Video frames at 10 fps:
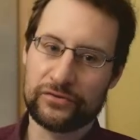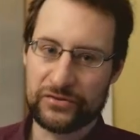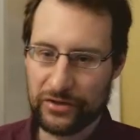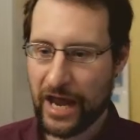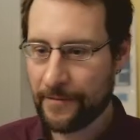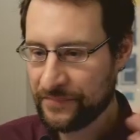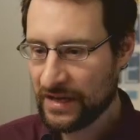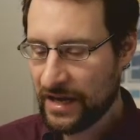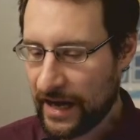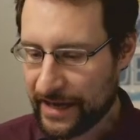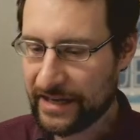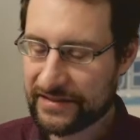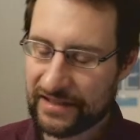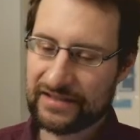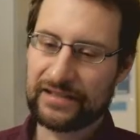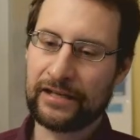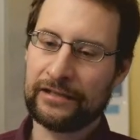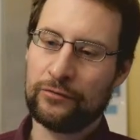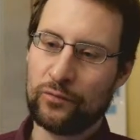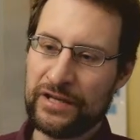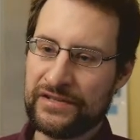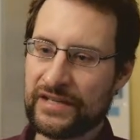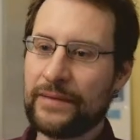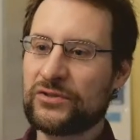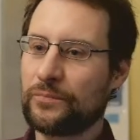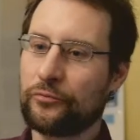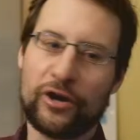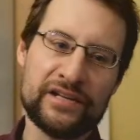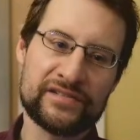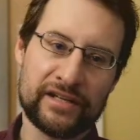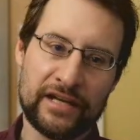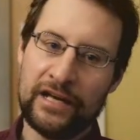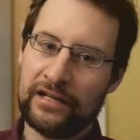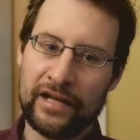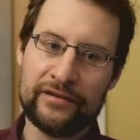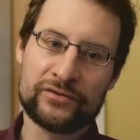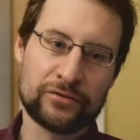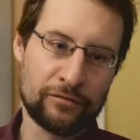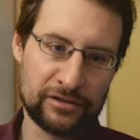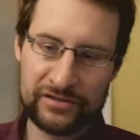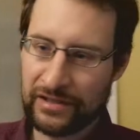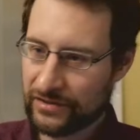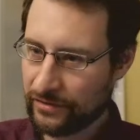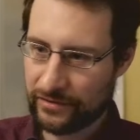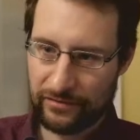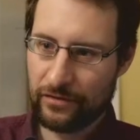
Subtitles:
So yeah, I guess that style wins. I'm surprised that Linus Torvalds does not